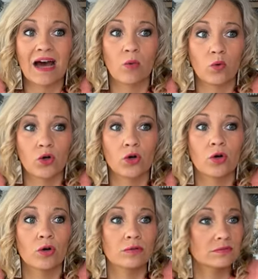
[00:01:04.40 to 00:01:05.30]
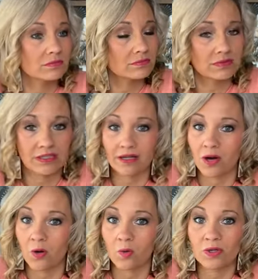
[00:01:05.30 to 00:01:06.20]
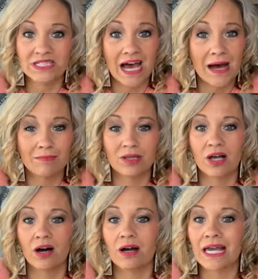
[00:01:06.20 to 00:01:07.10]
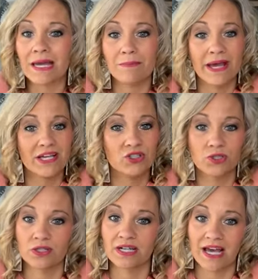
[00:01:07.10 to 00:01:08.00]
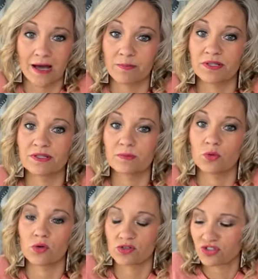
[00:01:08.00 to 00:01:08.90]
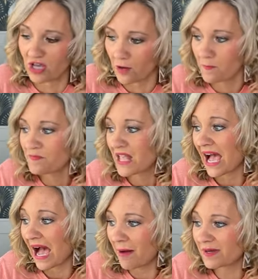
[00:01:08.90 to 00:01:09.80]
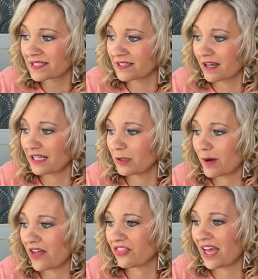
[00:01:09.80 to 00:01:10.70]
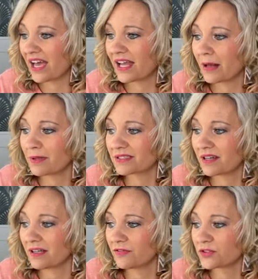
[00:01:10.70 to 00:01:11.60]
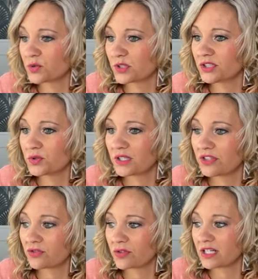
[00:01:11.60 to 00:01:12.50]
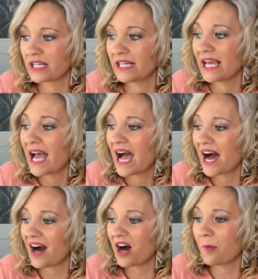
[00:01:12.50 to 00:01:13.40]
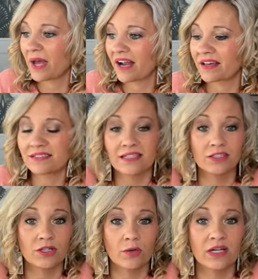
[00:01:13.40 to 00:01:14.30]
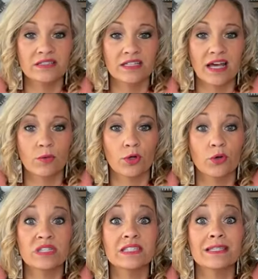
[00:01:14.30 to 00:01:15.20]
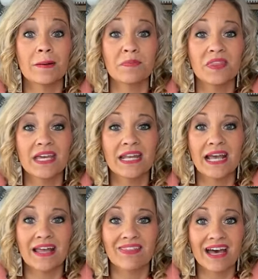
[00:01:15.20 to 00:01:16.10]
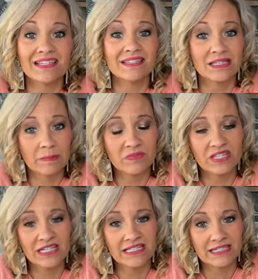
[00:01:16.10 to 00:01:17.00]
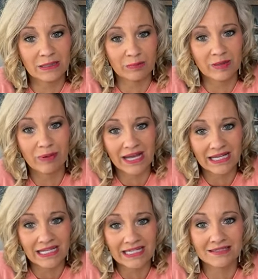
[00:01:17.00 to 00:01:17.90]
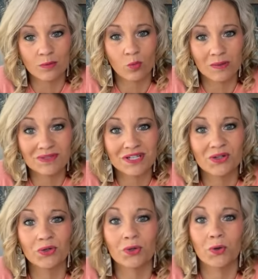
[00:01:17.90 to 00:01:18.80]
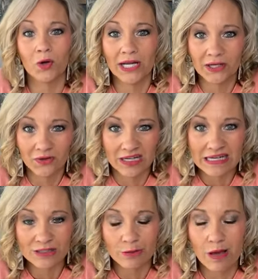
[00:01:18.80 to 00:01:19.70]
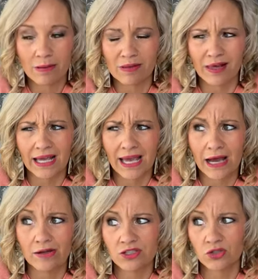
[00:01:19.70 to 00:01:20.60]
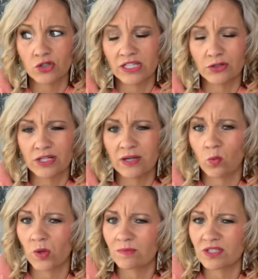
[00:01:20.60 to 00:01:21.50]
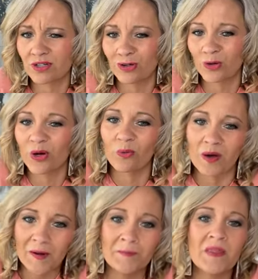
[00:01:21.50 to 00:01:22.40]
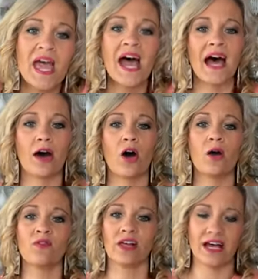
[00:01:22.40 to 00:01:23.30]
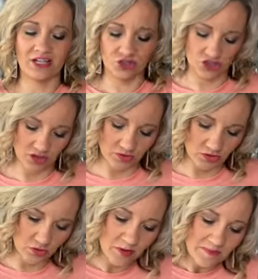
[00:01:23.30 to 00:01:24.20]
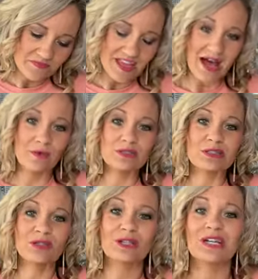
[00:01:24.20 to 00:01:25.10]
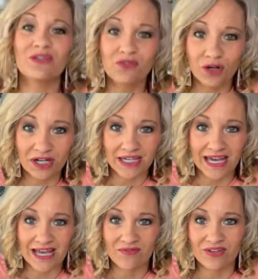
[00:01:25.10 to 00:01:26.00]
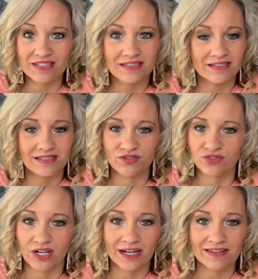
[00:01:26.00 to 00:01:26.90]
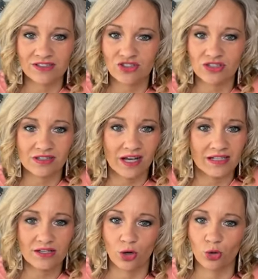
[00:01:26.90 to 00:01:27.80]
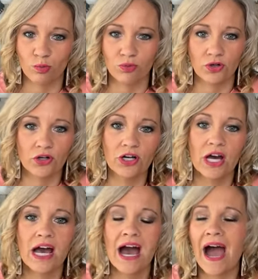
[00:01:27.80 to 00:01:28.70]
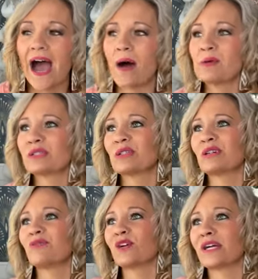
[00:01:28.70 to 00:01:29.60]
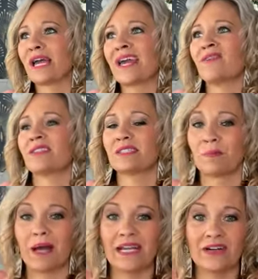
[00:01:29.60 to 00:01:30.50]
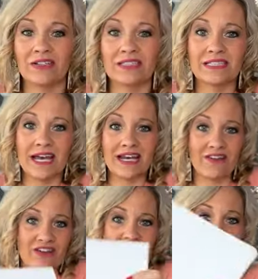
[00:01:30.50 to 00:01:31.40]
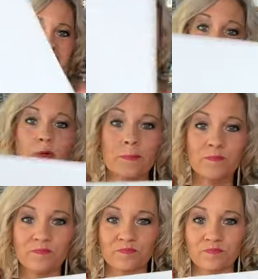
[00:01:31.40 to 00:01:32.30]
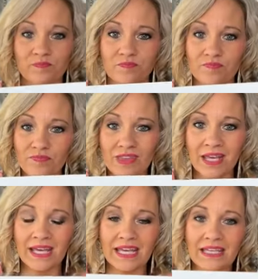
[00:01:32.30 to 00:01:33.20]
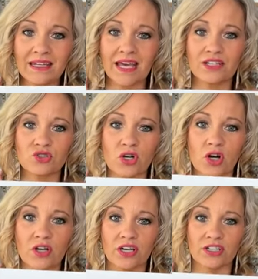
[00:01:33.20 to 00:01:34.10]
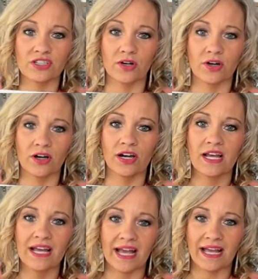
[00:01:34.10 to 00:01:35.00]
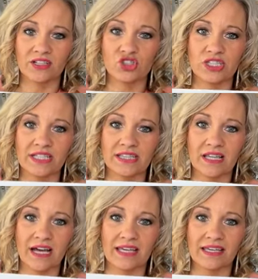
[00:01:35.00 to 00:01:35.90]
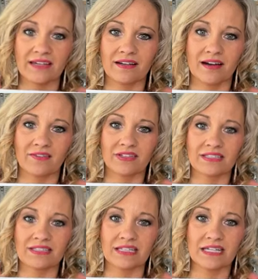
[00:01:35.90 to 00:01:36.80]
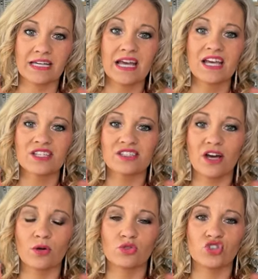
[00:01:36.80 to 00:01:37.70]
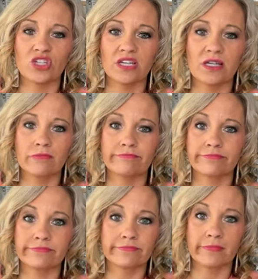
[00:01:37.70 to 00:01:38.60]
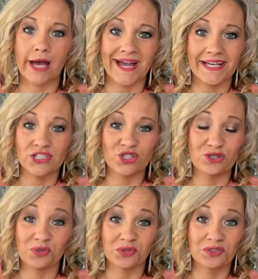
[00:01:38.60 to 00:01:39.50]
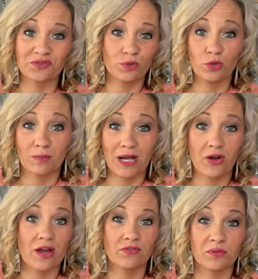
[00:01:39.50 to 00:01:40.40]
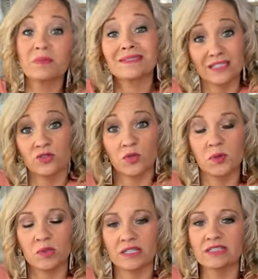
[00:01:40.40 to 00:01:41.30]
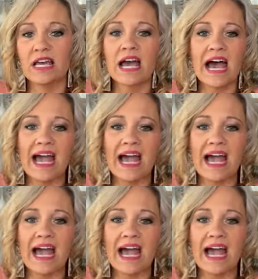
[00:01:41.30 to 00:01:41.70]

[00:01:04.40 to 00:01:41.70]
I will, you know, time block and make sure it happens more. So I'm excited about that. I'm excited for 2023. And I said, you know what? Today we're doing something, and that something is going to be painting some whimsical greenery. And you may be like, how is greenery whimsical? Well, hopefully I can show you. I was looking for a canvas. This is funny. This is like total Brooke. I was looking for a canvas to paint on today, and I found this one. Eden had drawn a guitar, and she didn't like it, obviously. So she, I guess, just threw it in the floor of my craft room because that's where it was.